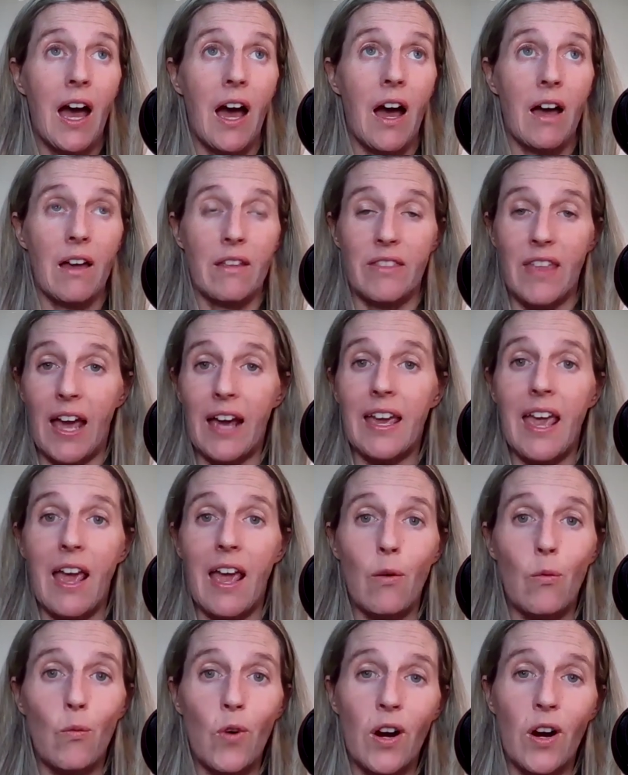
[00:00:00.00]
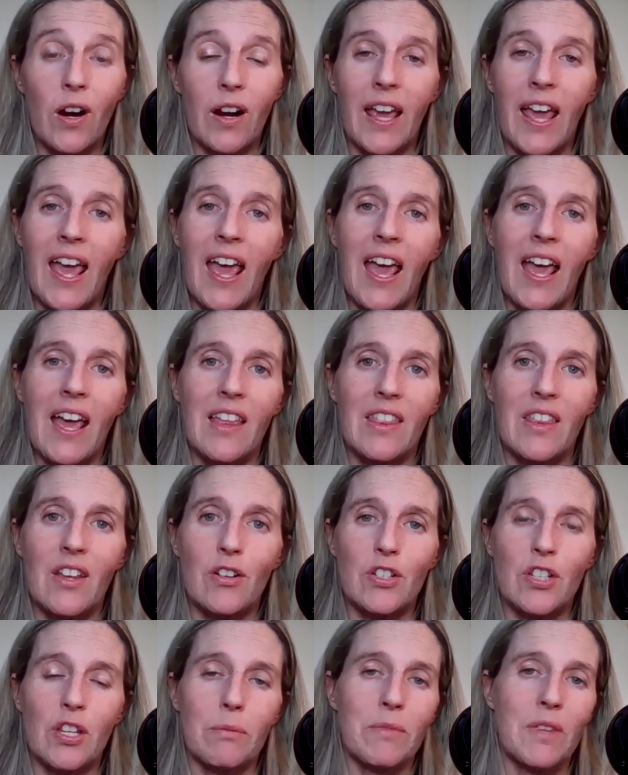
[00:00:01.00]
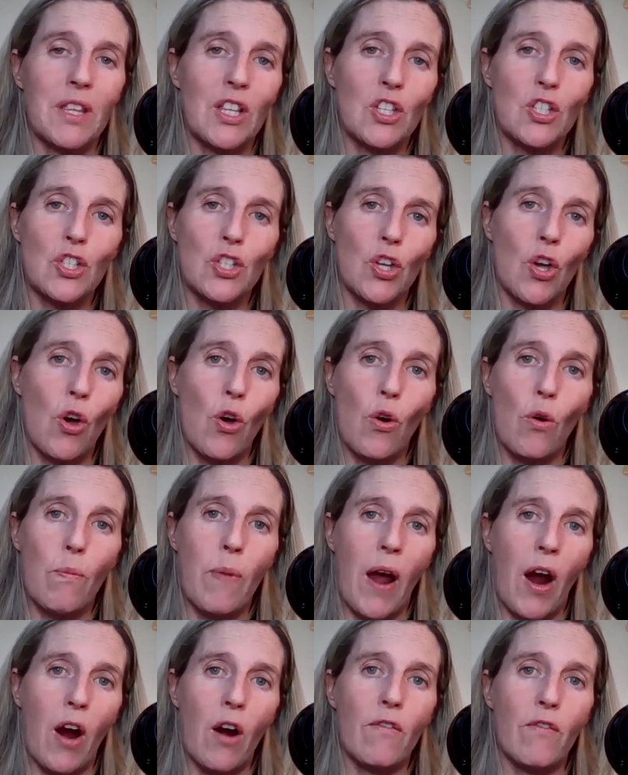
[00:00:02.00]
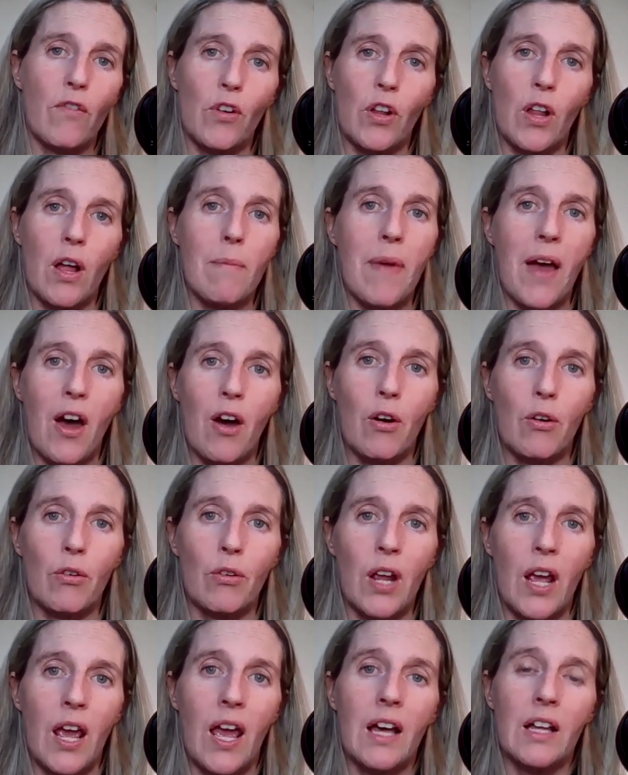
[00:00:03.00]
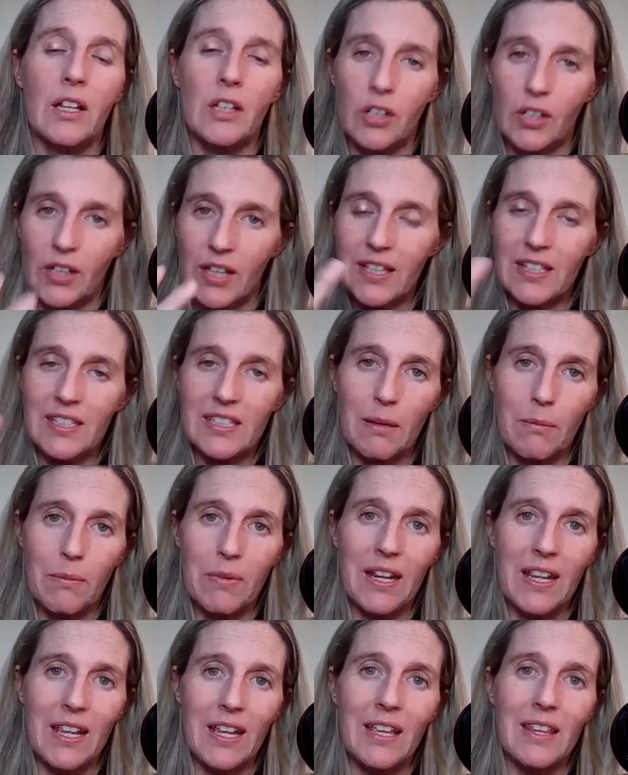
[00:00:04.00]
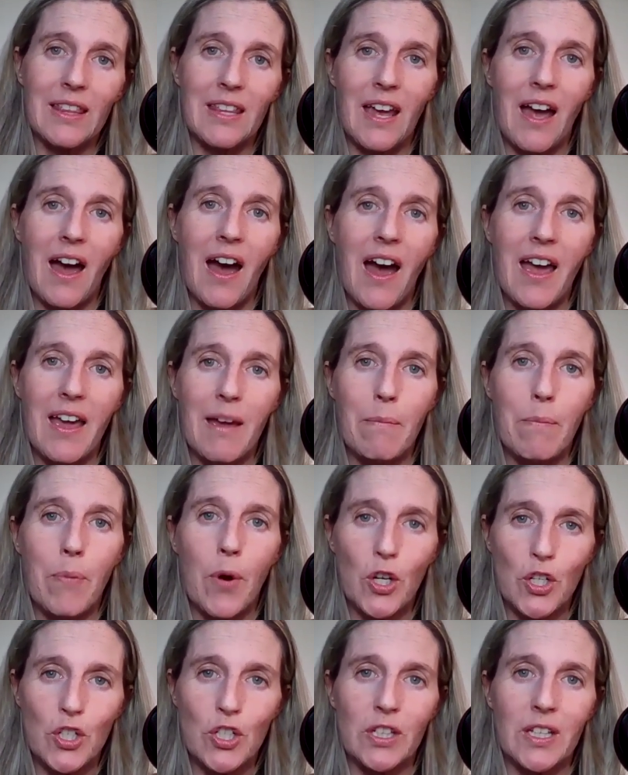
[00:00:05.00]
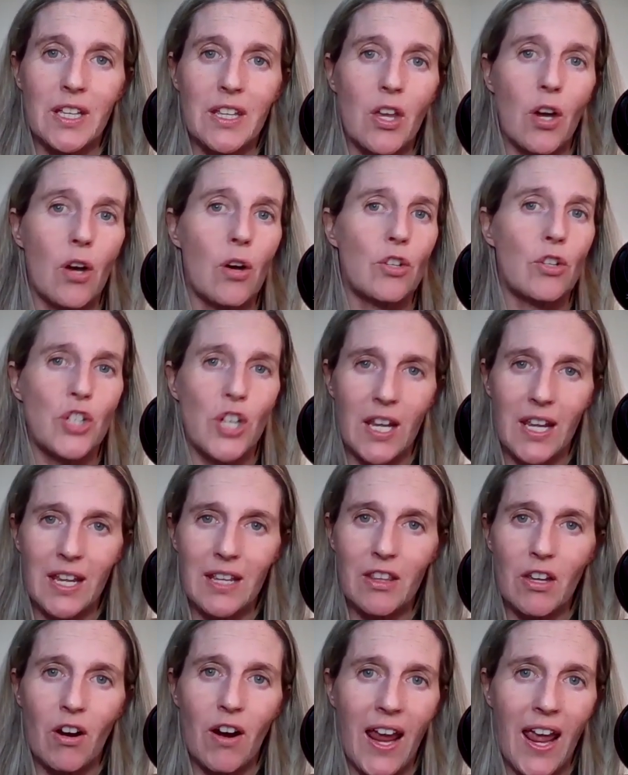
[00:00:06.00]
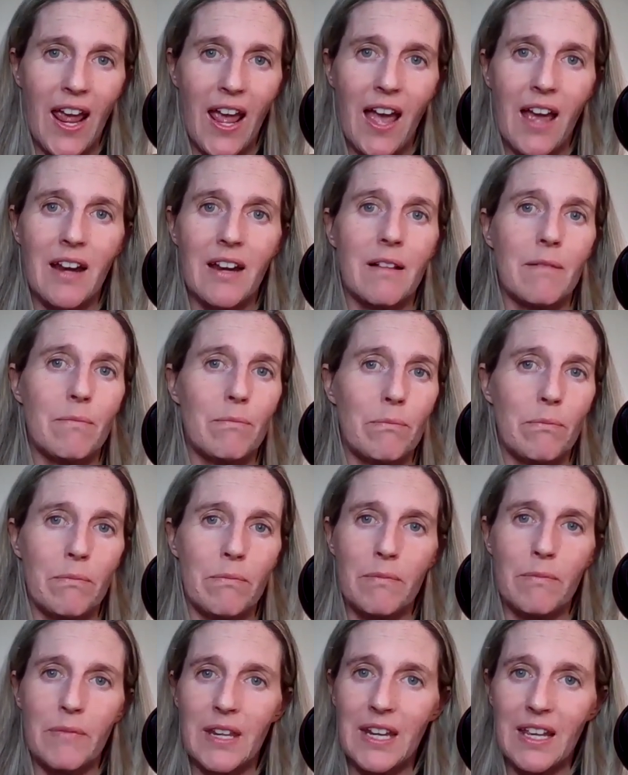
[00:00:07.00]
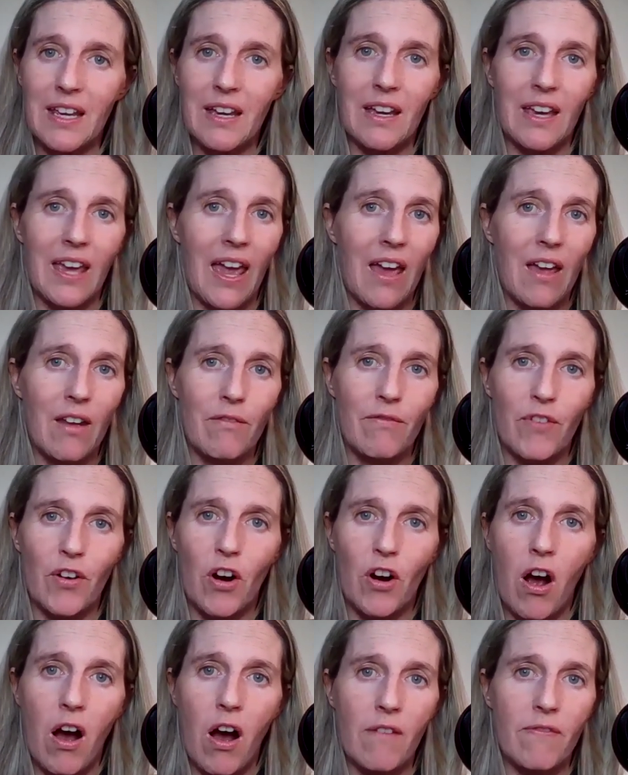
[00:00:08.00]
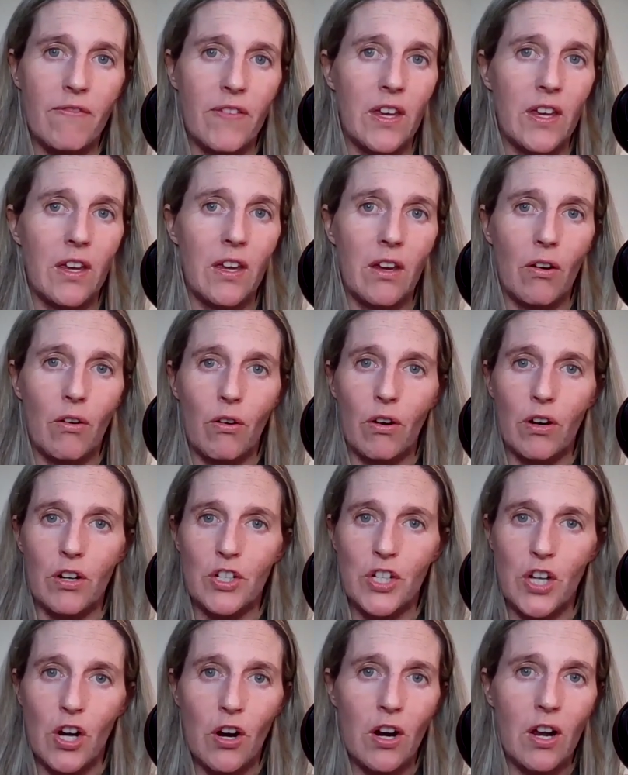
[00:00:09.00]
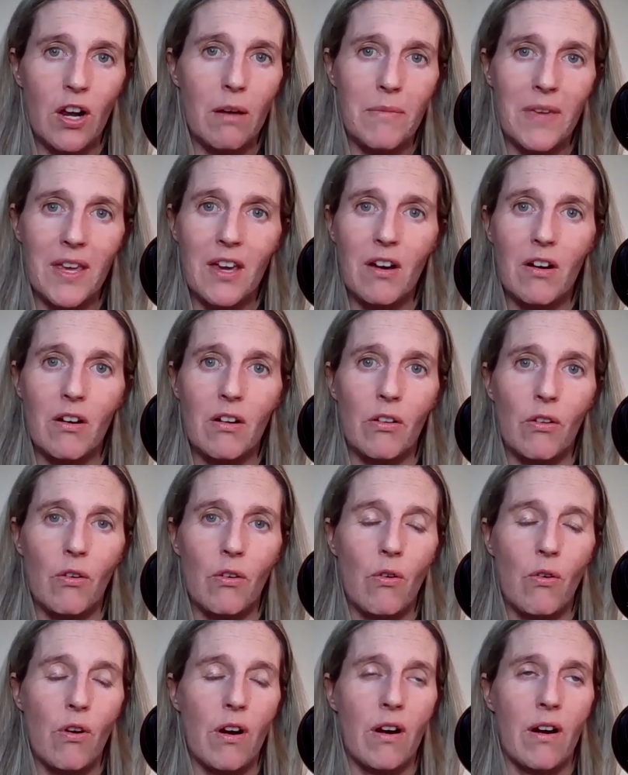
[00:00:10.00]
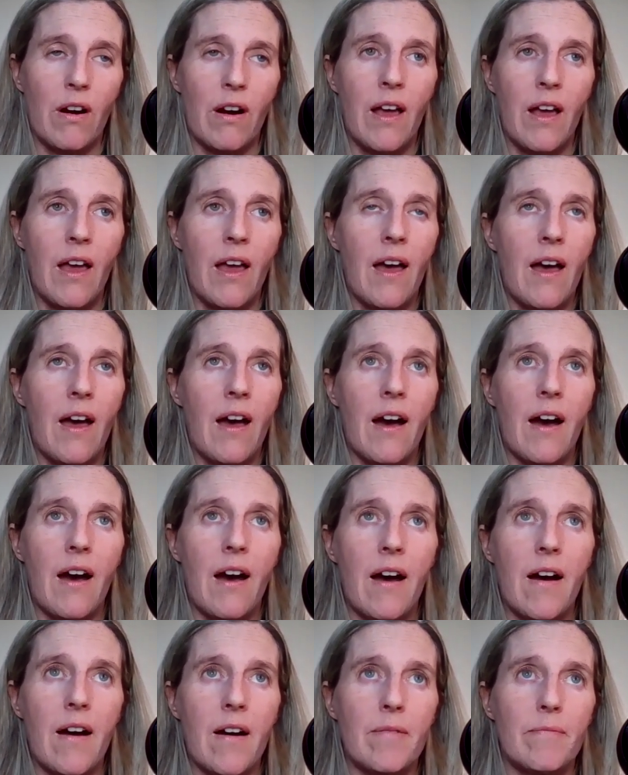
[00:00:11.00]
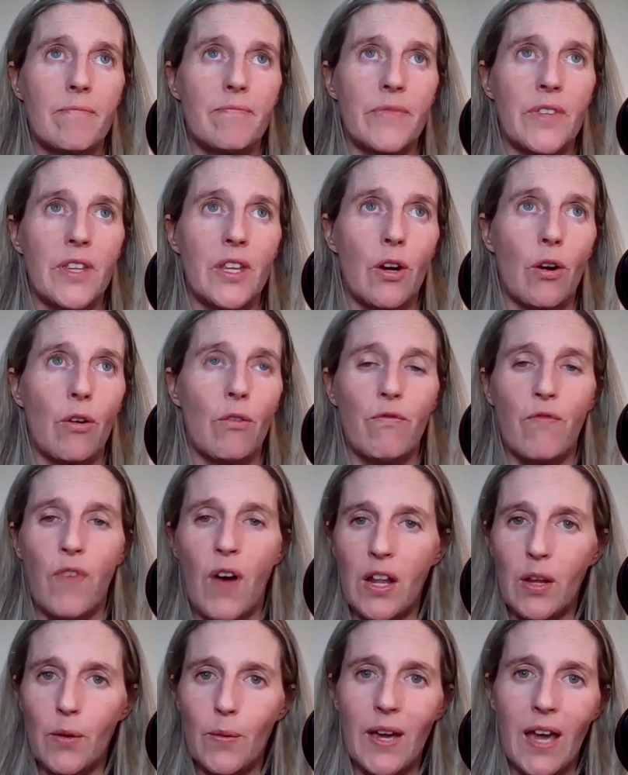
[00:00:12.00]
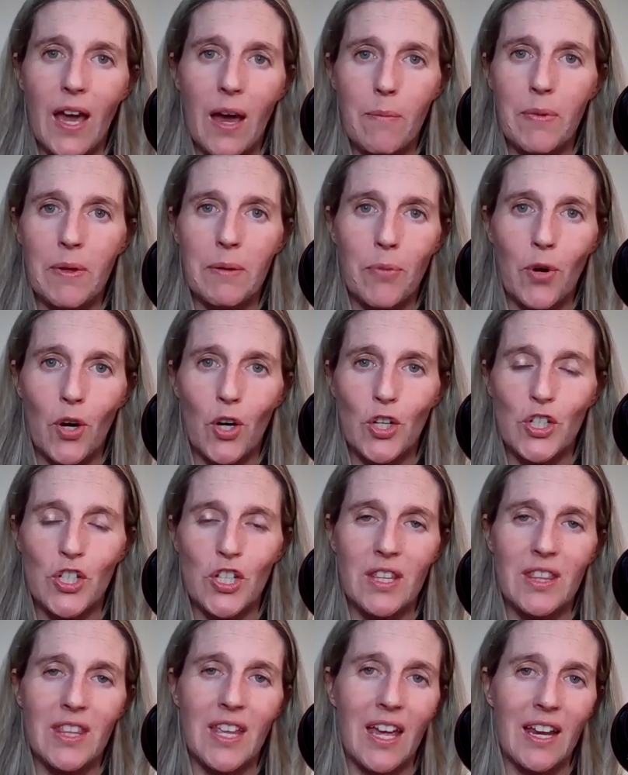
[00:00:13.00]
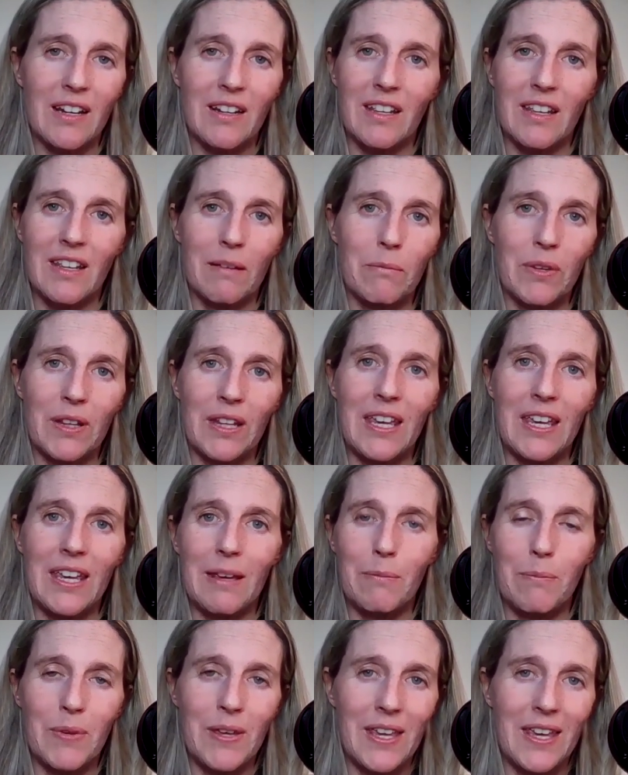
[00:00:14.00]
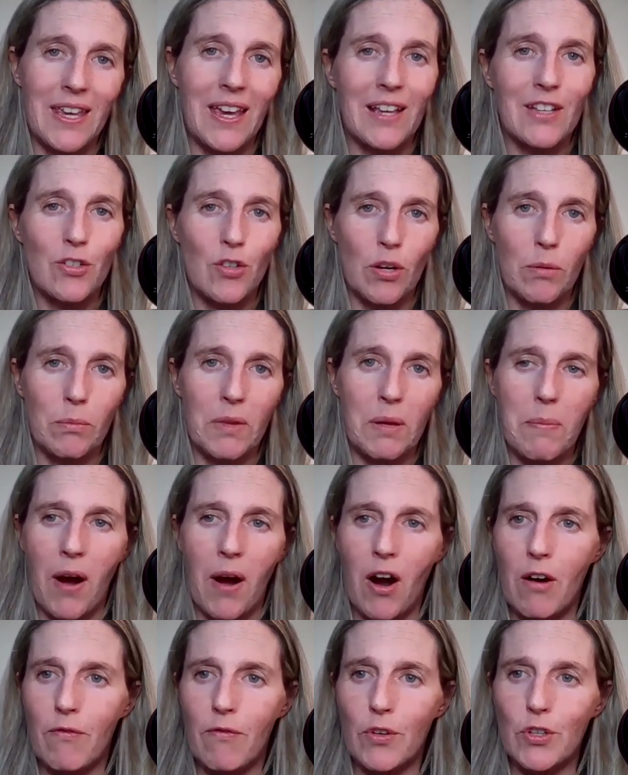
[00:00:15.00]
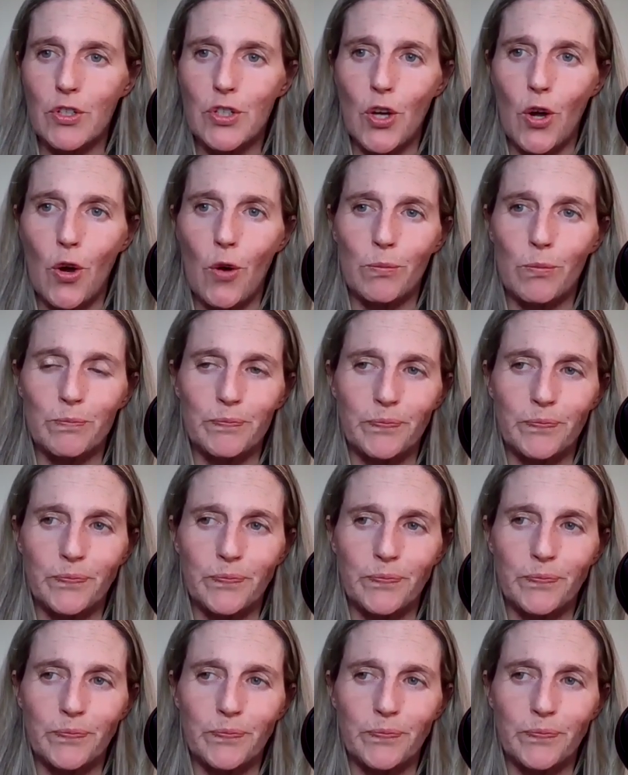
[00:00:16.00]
That can work. There's something so powerful about looking somebody in the eye personally, though, shaking their hand, meeting again for coffee or sharing a meal or following up in person that can be extremely powerful. So